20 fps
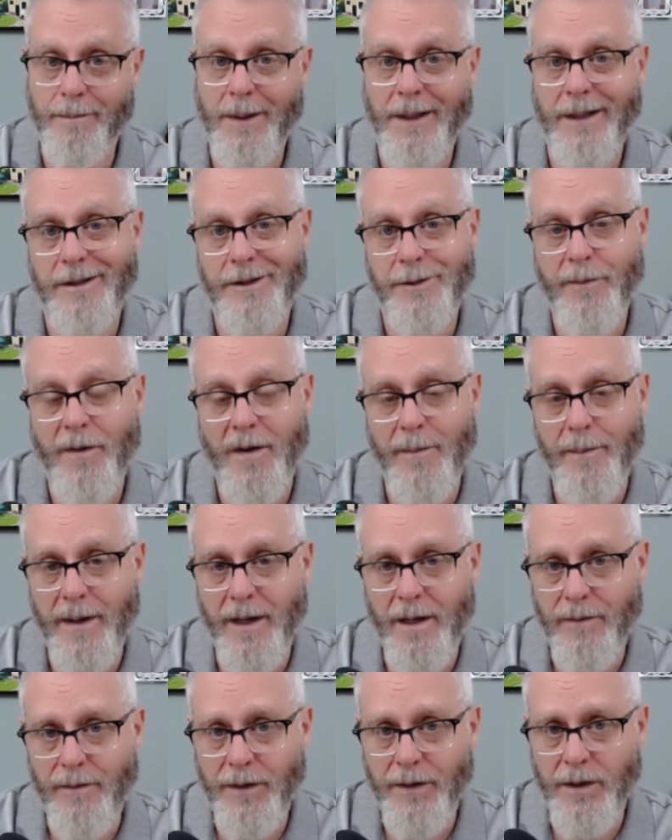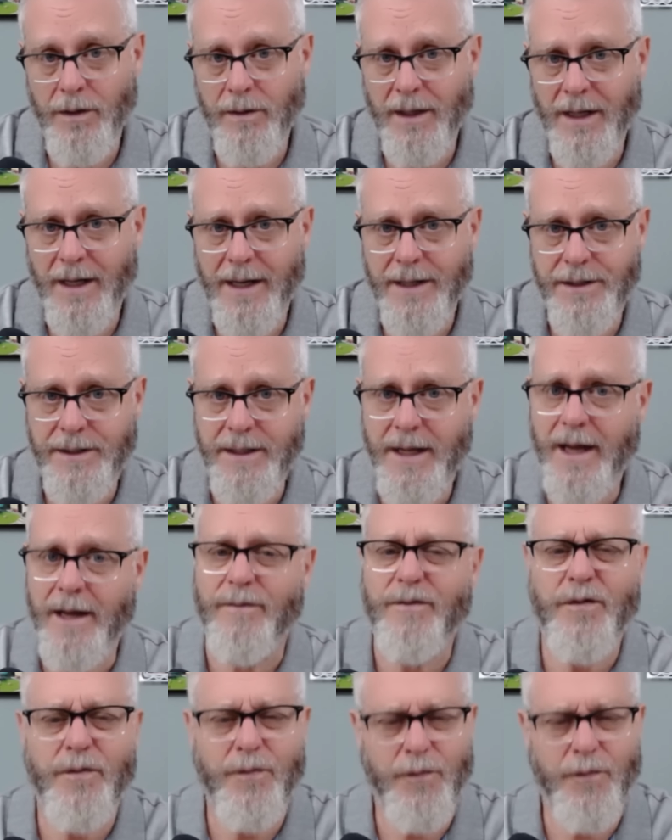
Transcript: but it's far better for you that I stay